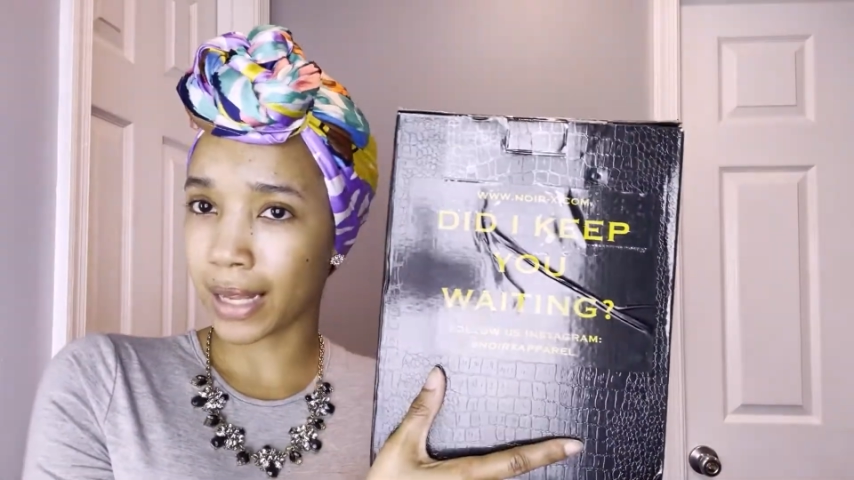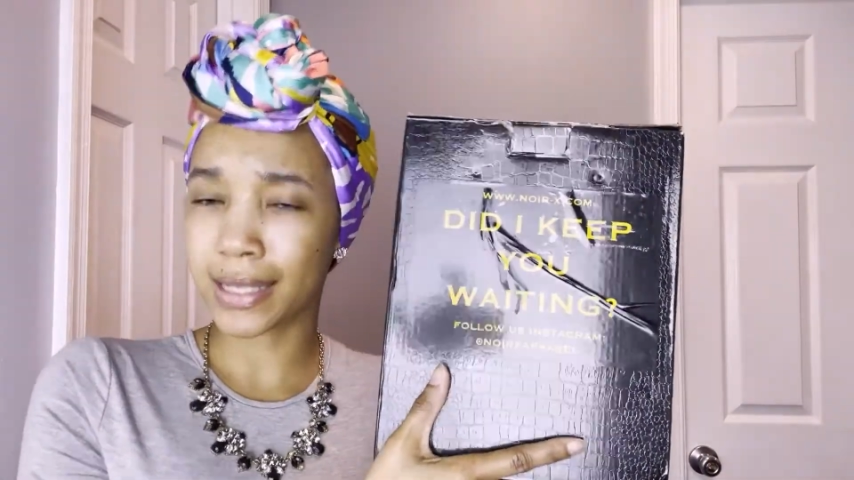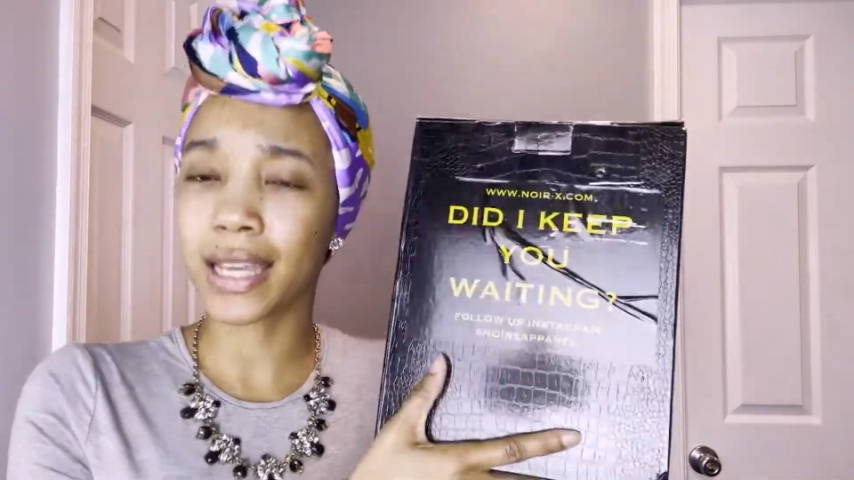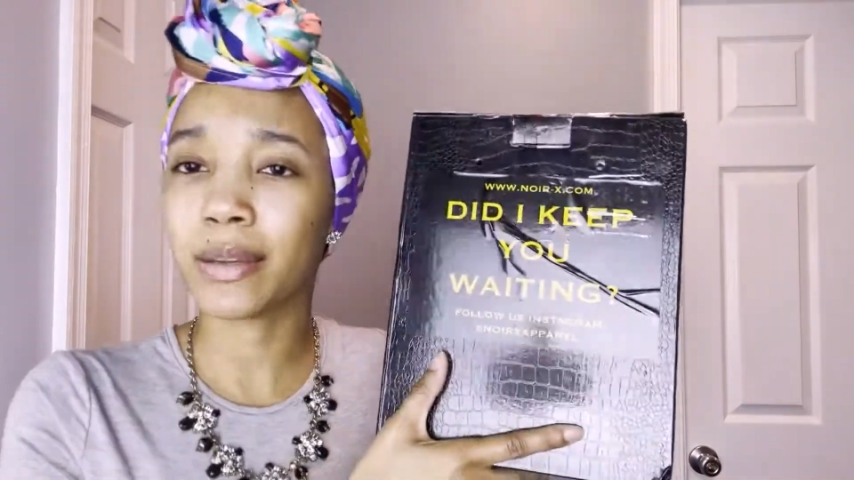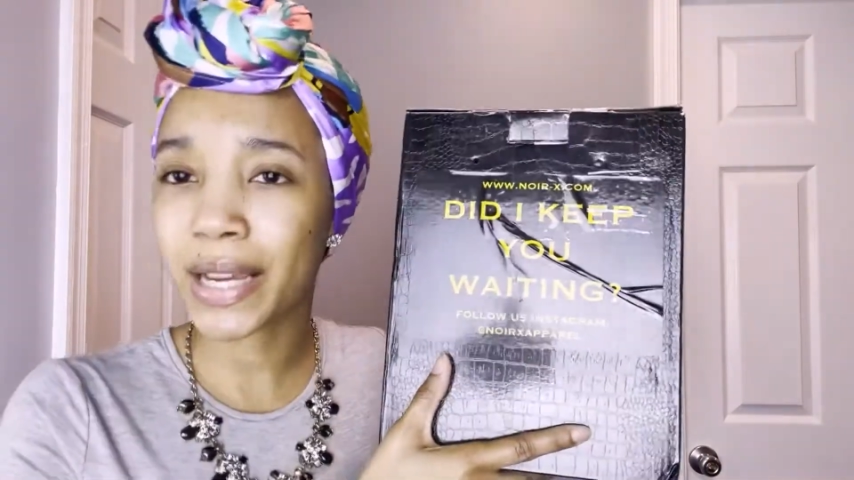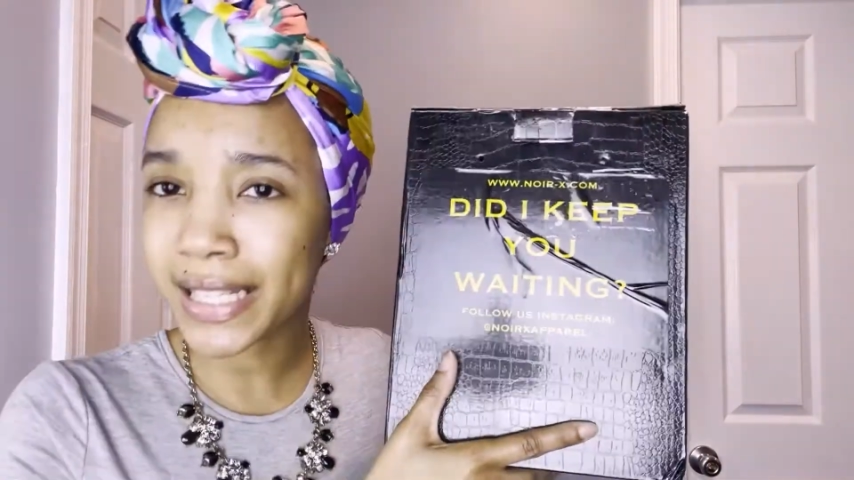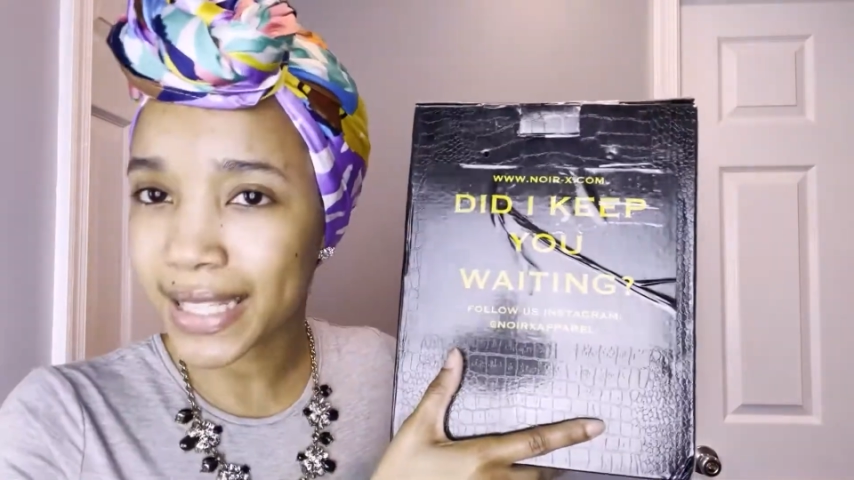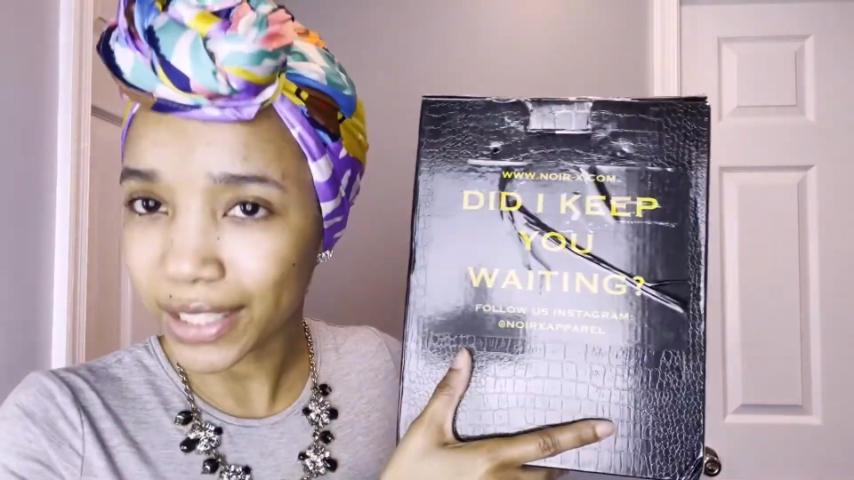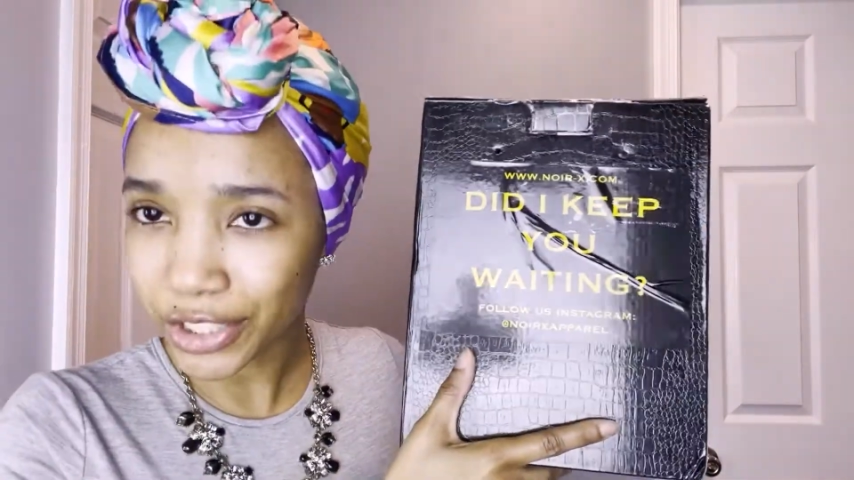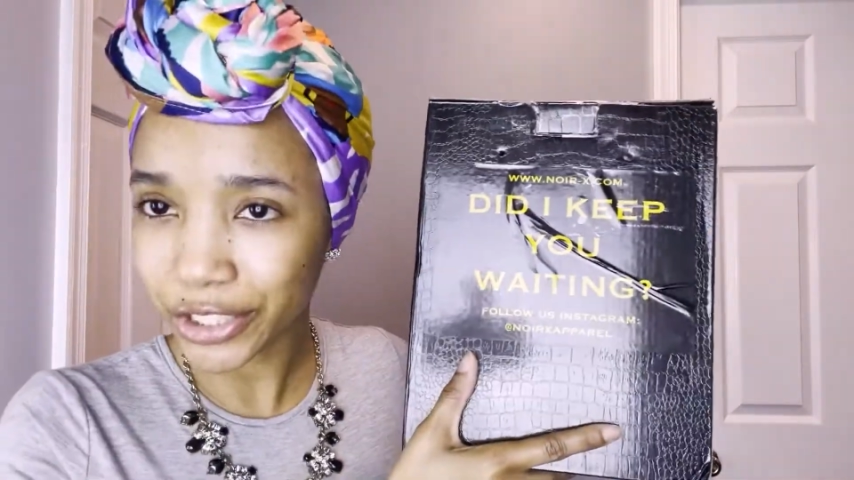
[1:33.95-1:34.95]
Tell them I
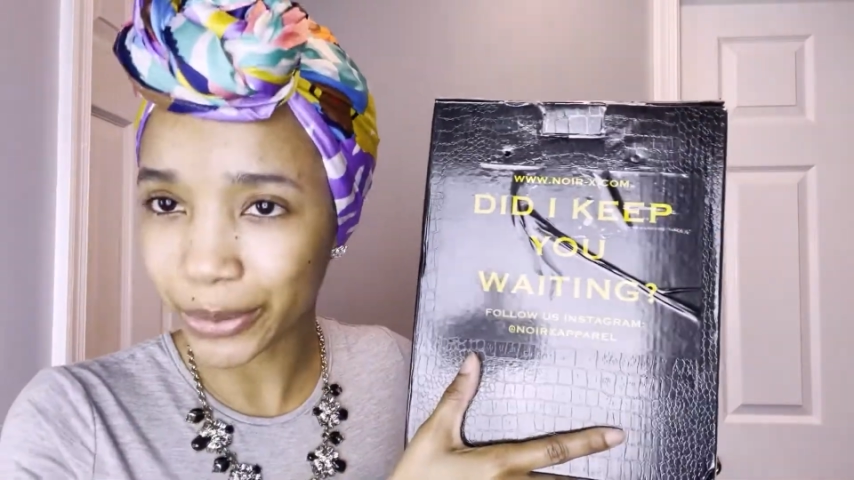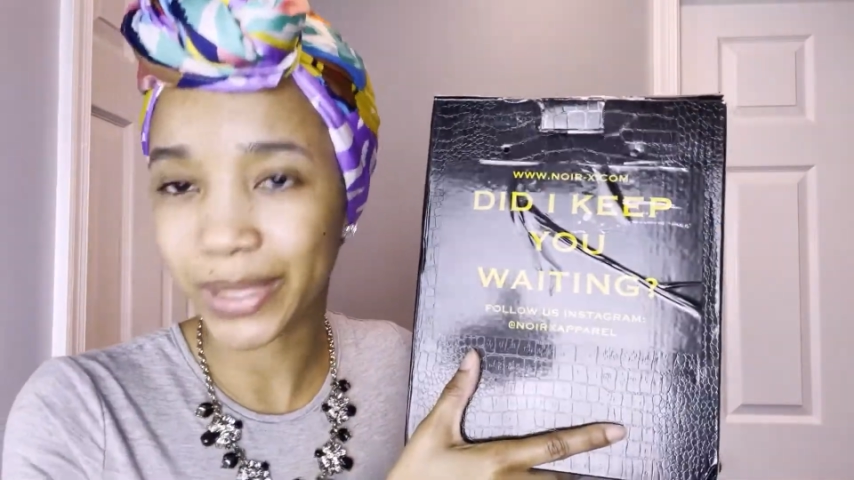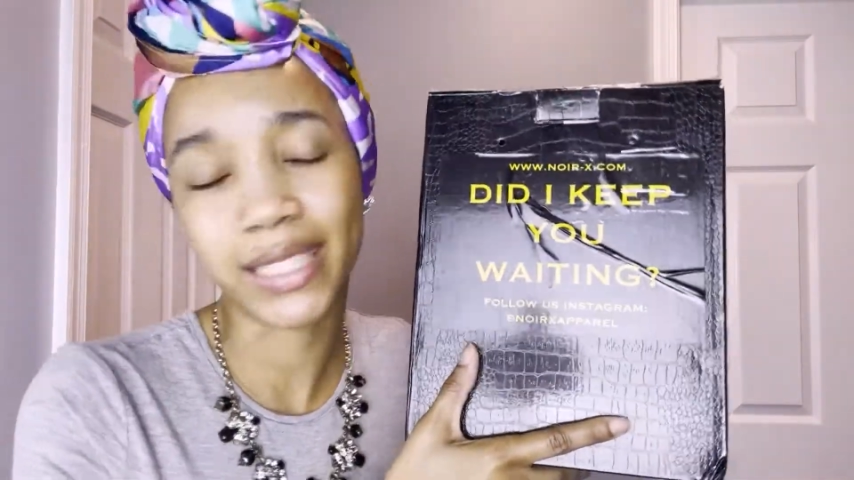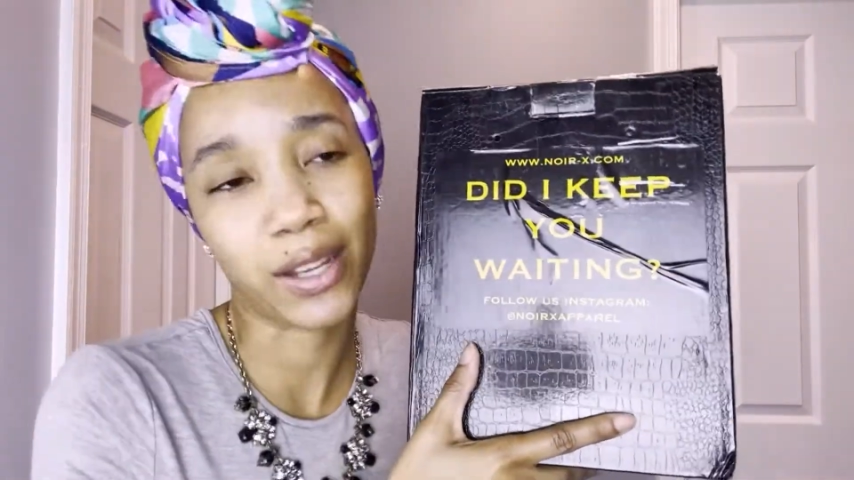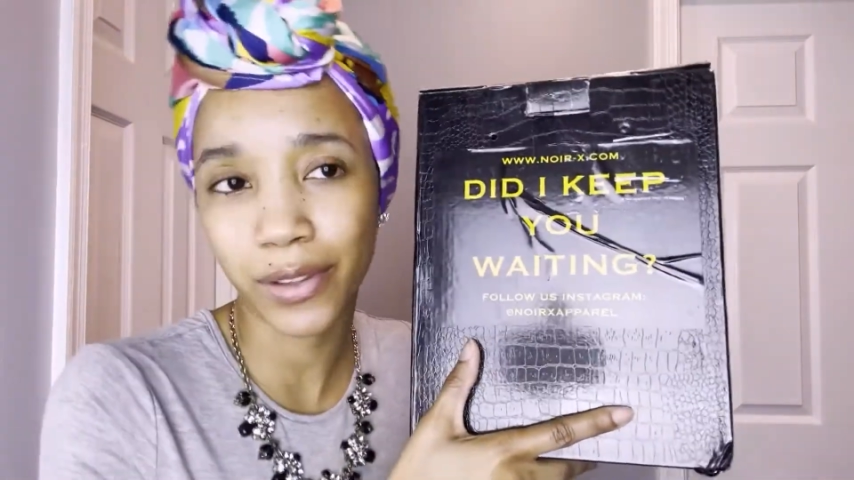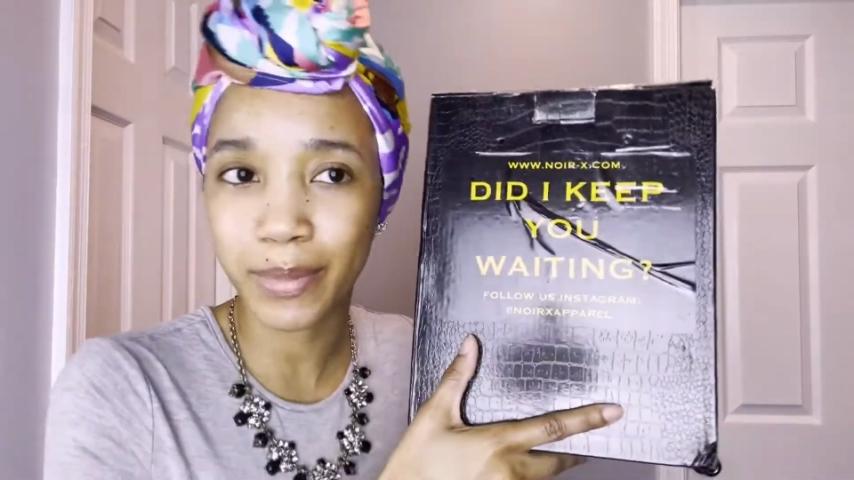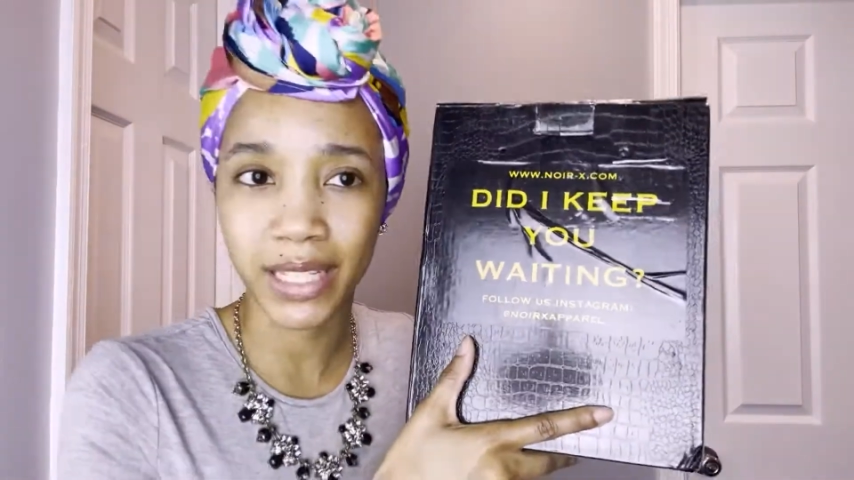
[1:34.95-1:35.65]
sent you. Tell them